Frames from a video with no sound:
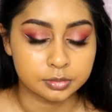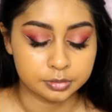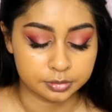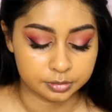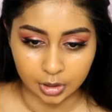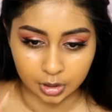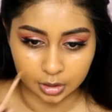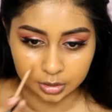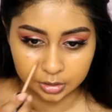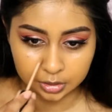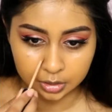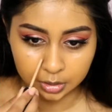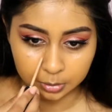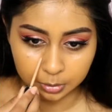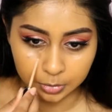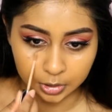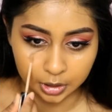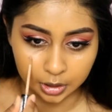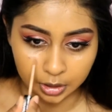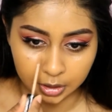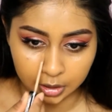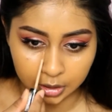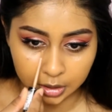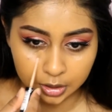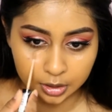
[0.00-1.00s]
under my
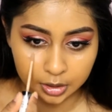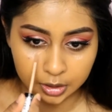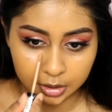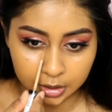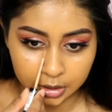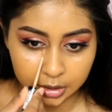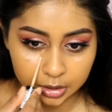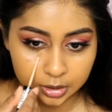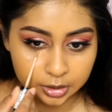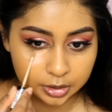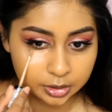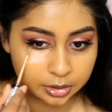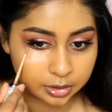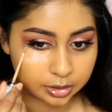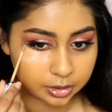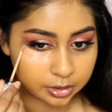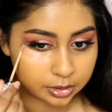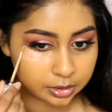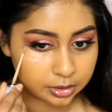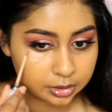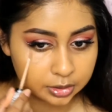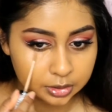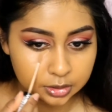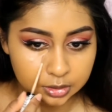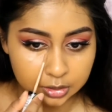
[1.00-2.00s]

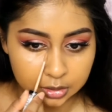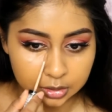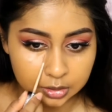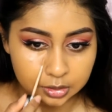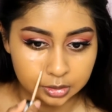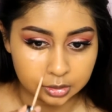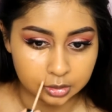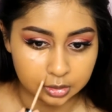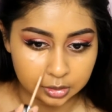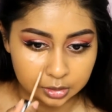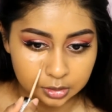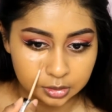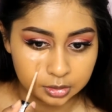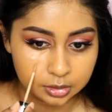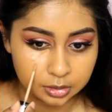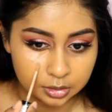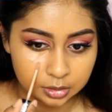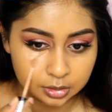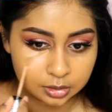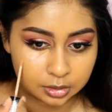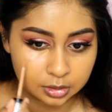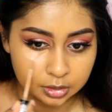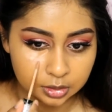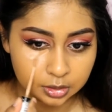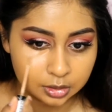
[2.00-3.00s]
eyes.
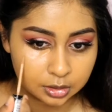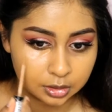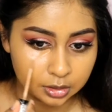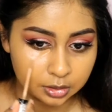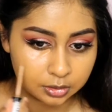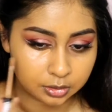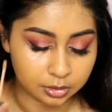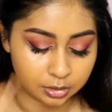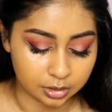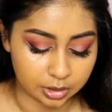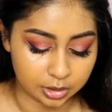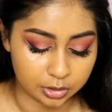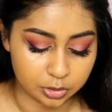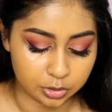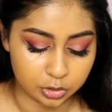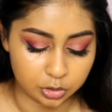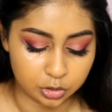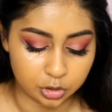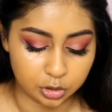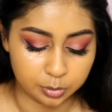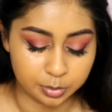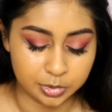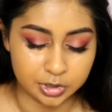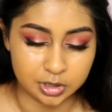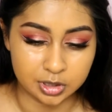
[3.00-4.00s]
Got that
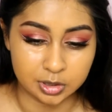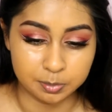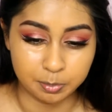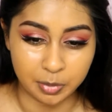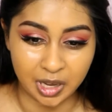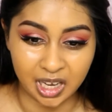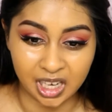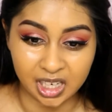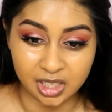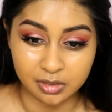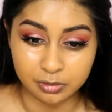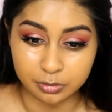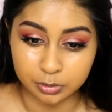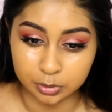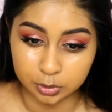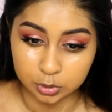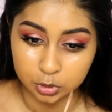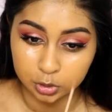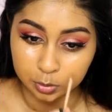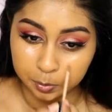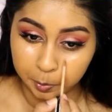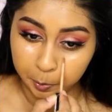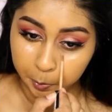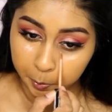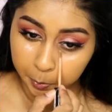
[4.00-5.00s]
stupid painful
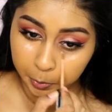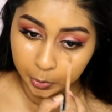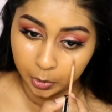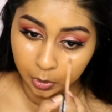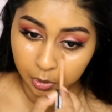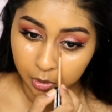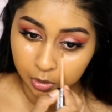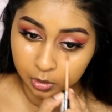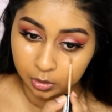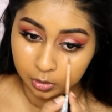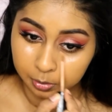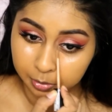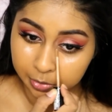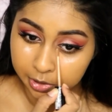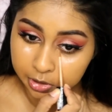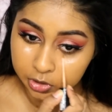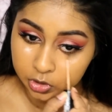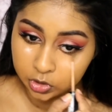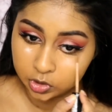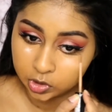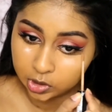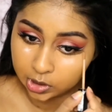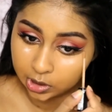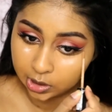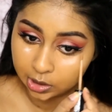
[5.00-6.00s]
spot on my
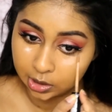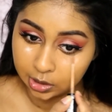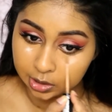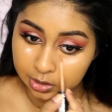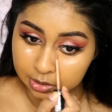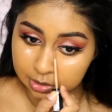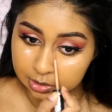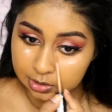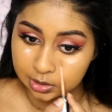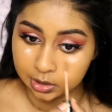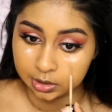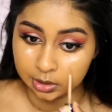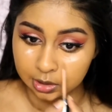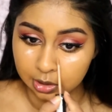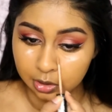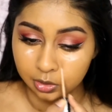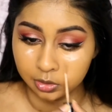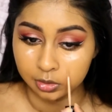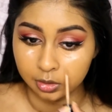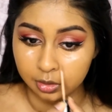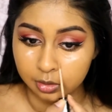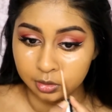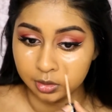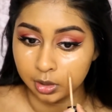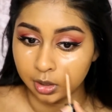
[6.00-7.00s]
cheek. It's like the
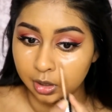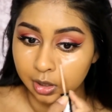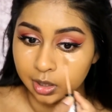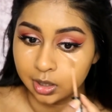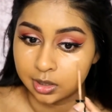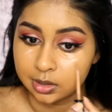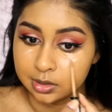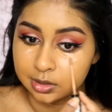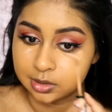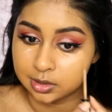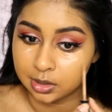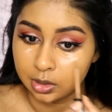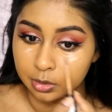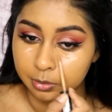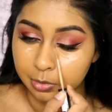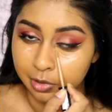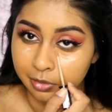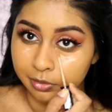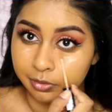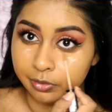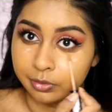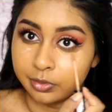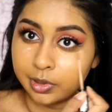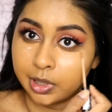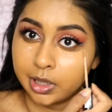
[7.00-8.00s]
only thing I can see on my
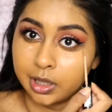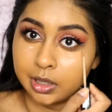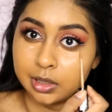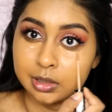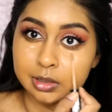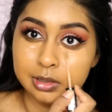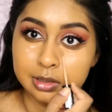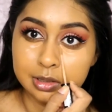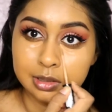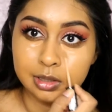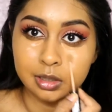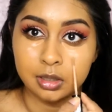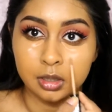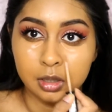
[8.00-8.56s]
face.